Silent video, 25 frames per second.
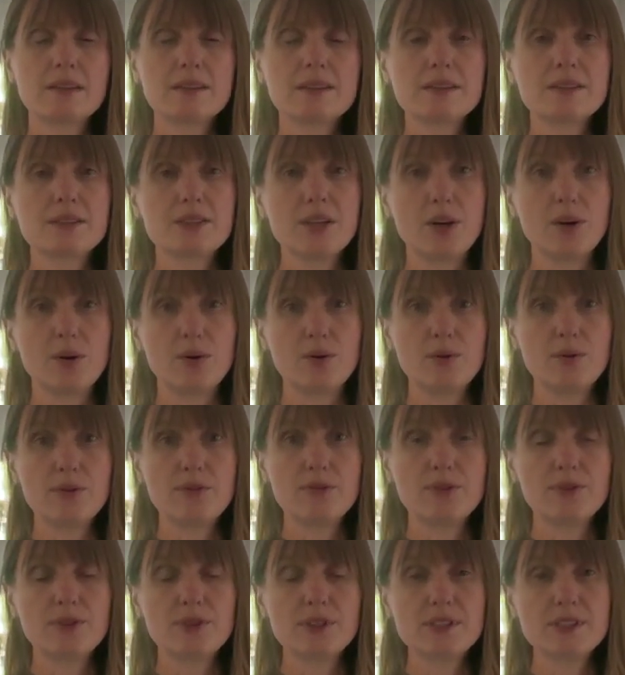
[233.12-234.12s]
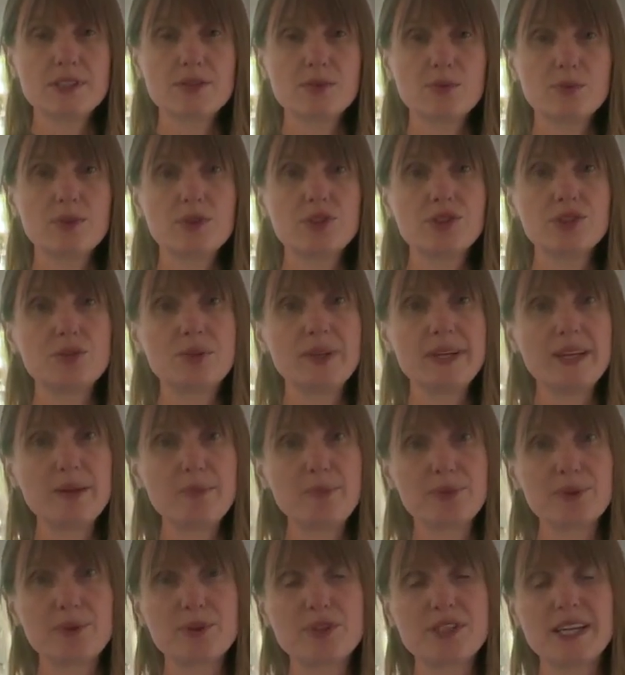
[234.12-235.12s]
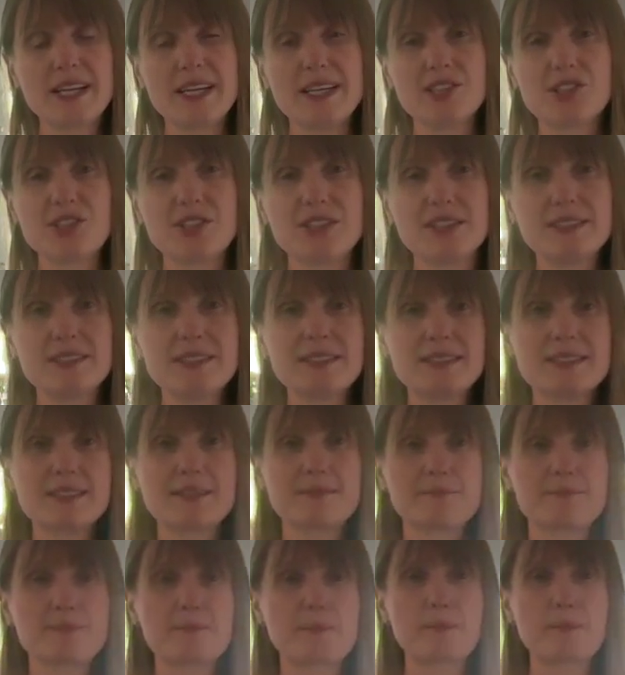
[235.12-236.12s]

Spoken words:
So first we'll do hip rotations.